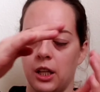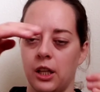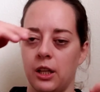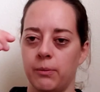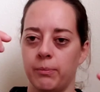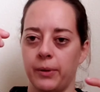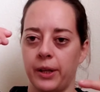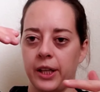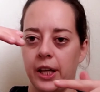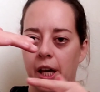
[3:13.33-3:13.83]

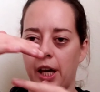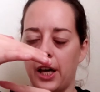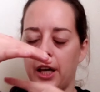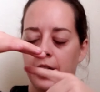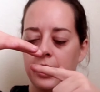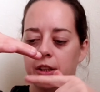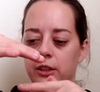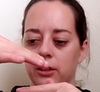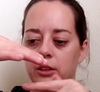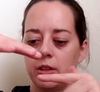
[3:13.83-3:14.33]
and my
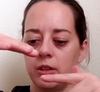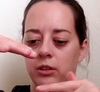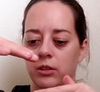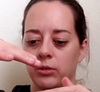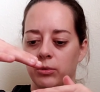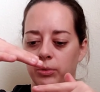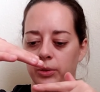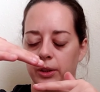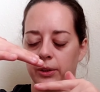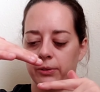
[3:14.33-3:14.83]
head,
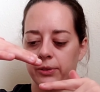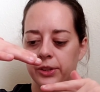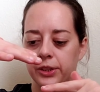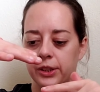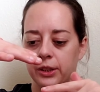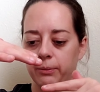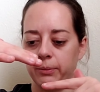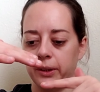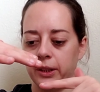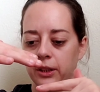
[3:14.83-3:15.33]
when I'm
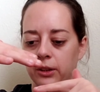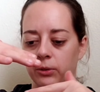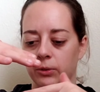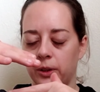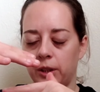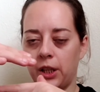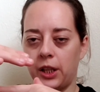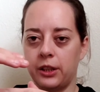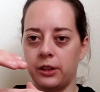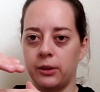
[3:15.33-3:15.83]
sleeping,
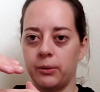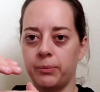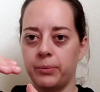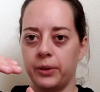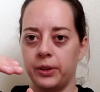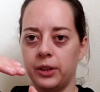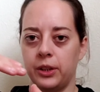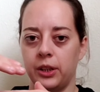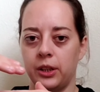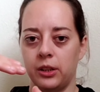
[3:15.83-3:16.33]
would end up
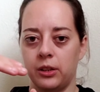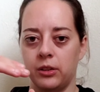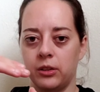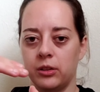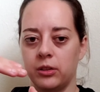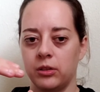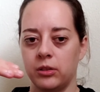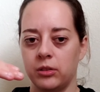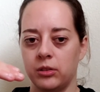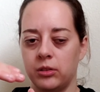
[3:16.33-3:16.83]
in
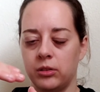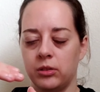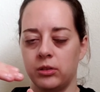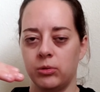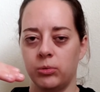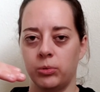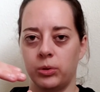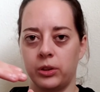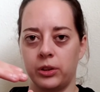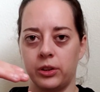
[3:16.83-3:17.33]

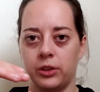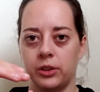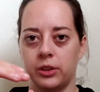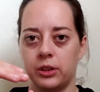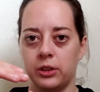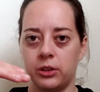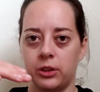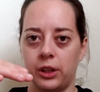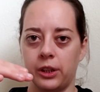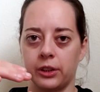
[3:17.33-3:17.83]
one of
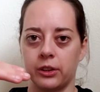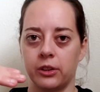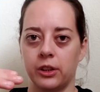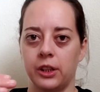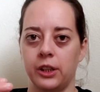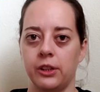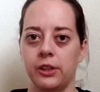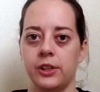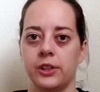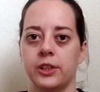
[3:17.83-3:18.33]
the triangle
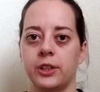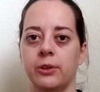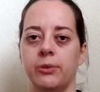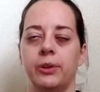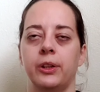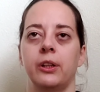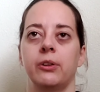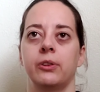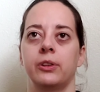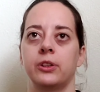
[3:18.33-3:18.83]
areas. So
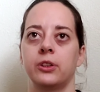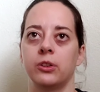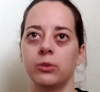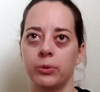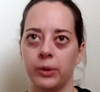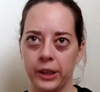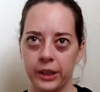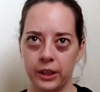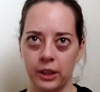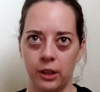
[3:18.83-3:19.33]
when I would
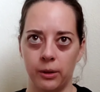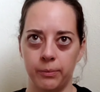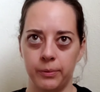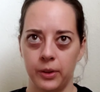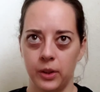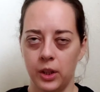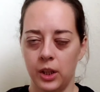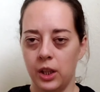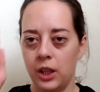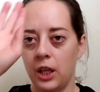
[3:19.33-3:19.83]
wake
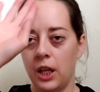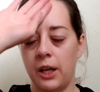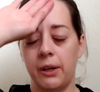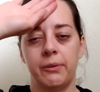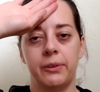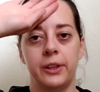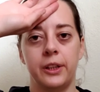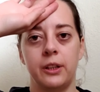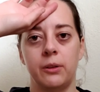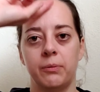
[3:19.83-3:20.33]
up, I
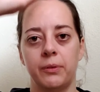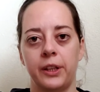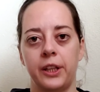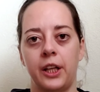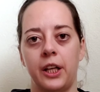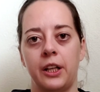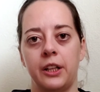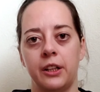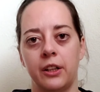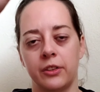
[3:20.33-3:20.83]
would hit my
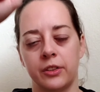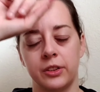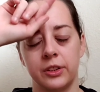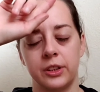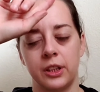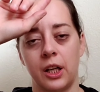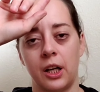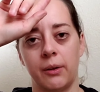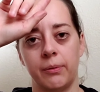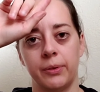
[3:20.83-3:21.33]
head on the
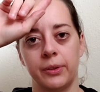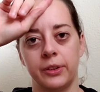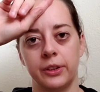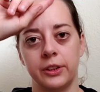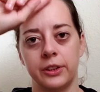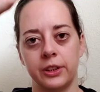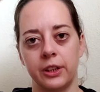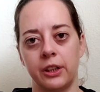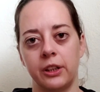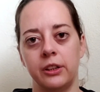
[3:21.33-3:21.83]
top of the
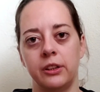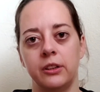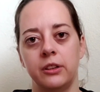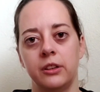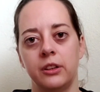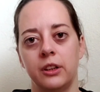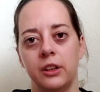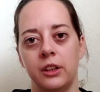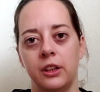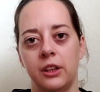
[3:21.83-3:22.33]
tent,
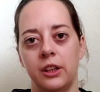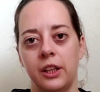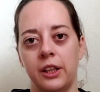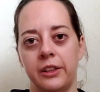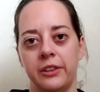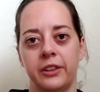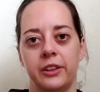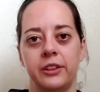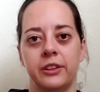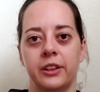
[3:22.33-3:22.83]

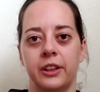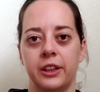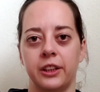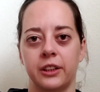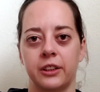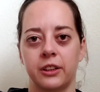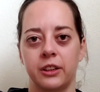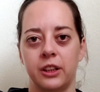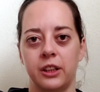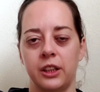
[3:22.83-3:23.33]
and then
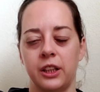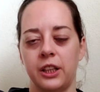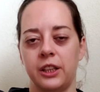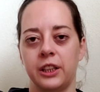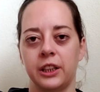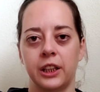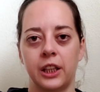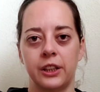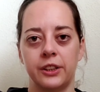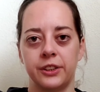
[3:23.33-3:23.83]
like
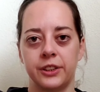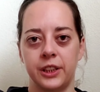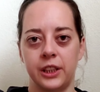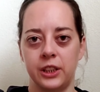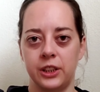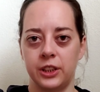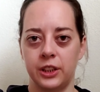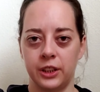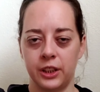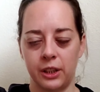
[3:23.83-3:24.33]
any
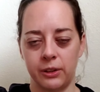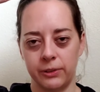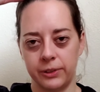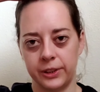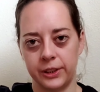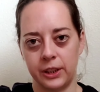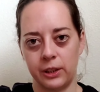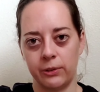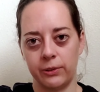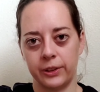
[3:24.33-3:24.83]
condensation that
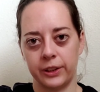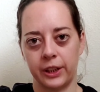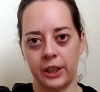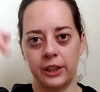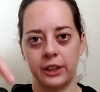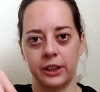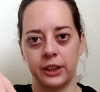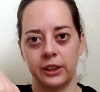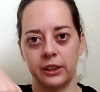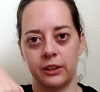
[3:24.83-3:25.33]
was there would
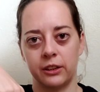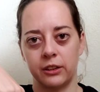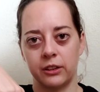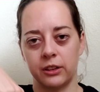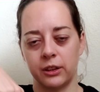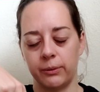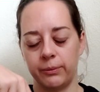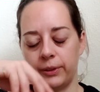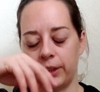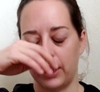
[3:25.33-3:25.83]
kind of
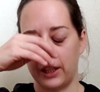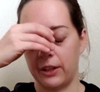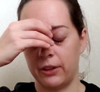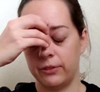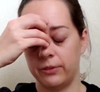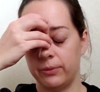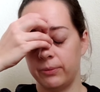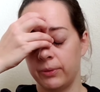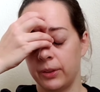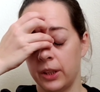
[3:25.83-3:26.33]
come
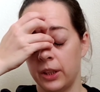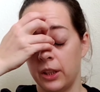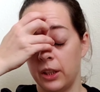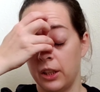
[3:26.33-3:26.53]
down.